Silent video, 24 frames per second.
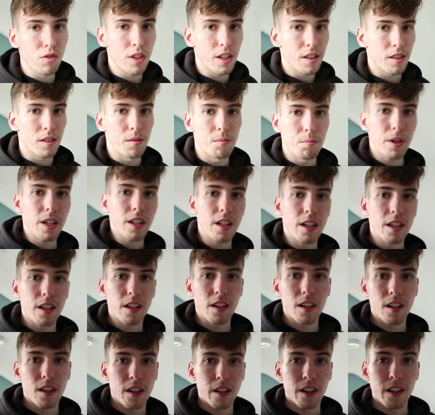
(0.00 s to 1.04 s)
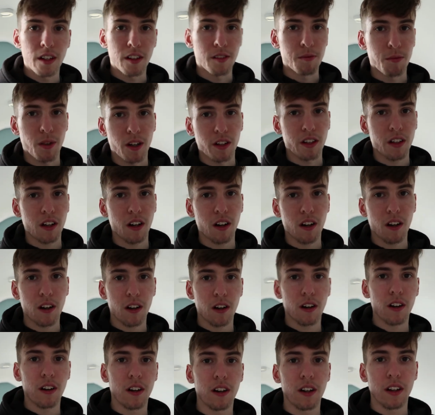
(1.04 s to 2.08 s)
Reason being is my
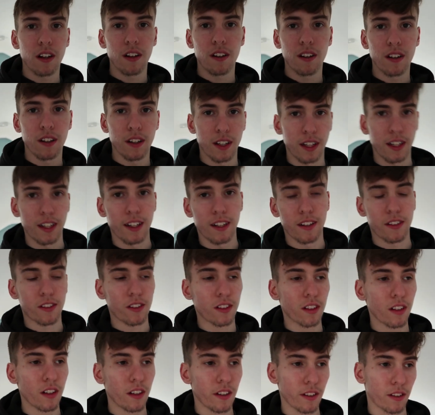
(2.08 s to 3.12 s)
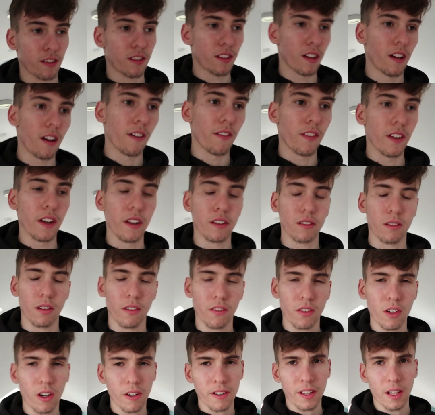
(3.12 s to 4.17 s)
car needs a service.
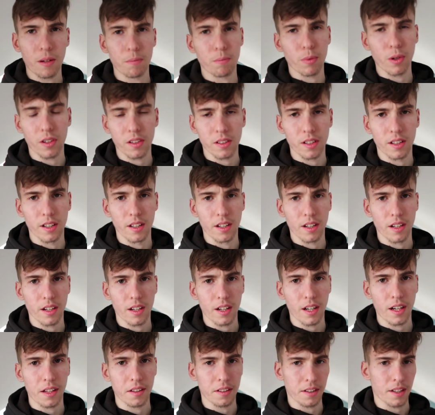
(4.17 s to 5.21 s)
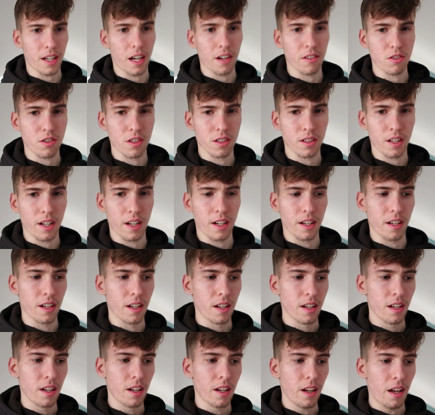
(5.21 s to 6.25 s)
I've got that booked in at the garage today,
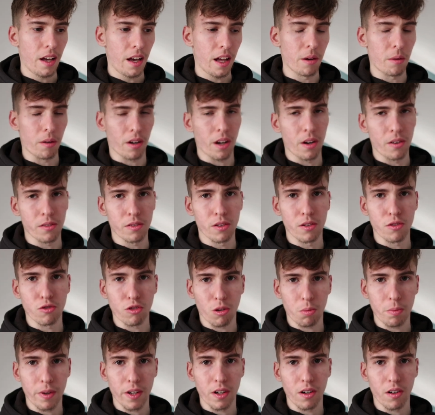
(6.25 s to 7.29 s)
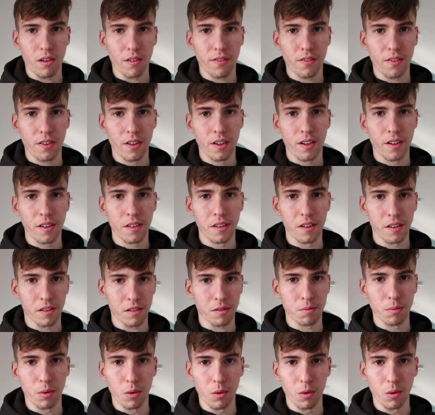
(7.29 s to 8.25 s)
and I'm going to drop it off this